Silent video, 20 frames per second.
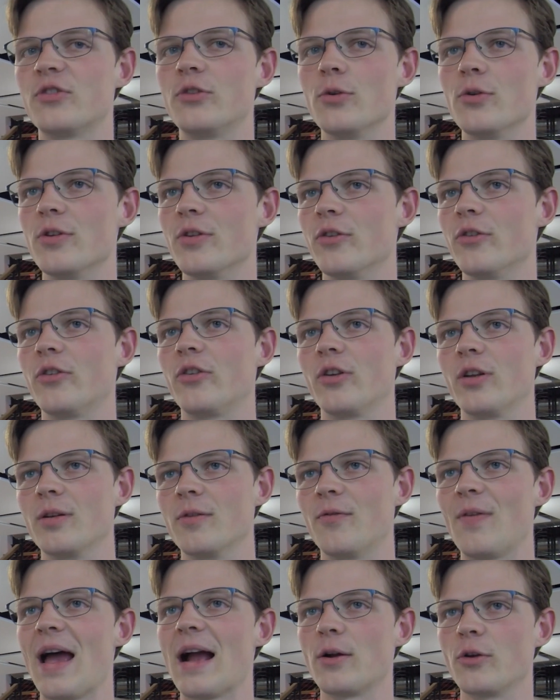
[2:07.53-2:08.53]
students
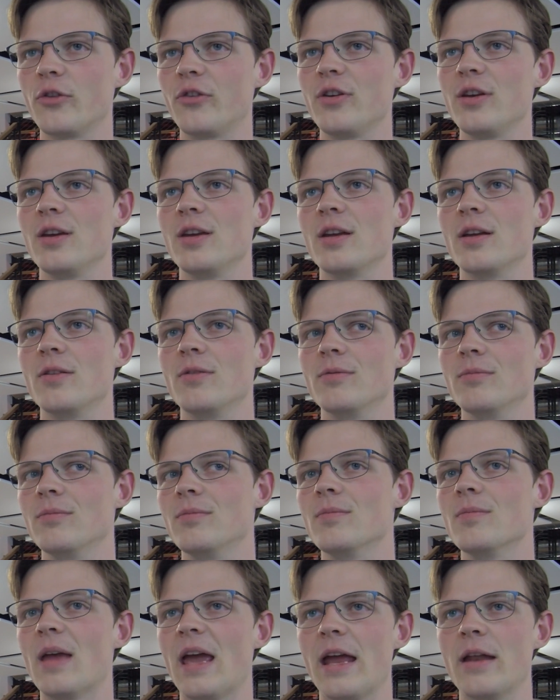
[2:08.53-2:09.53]
and faculty and,
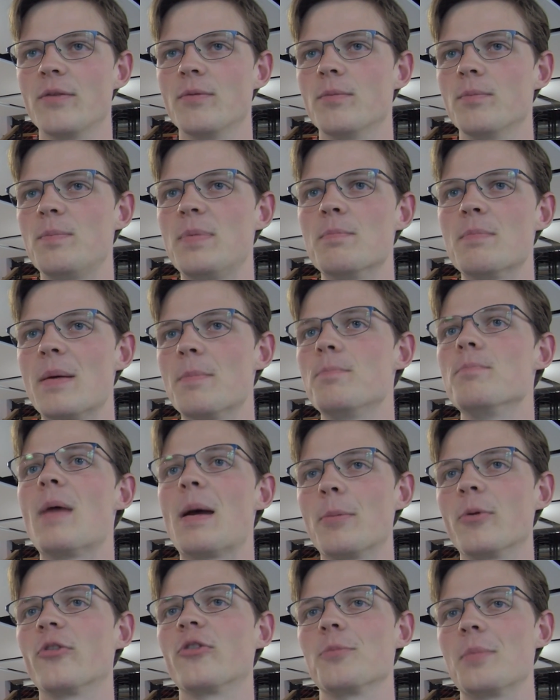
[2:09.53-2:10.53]
and
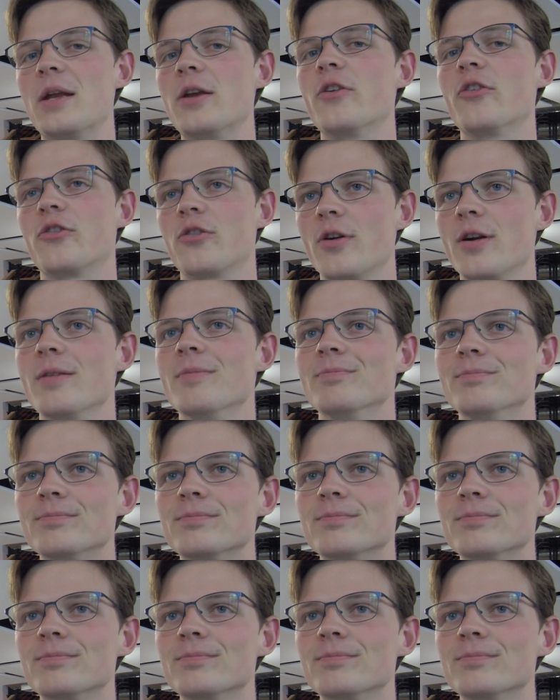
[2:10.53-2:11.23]
members from industry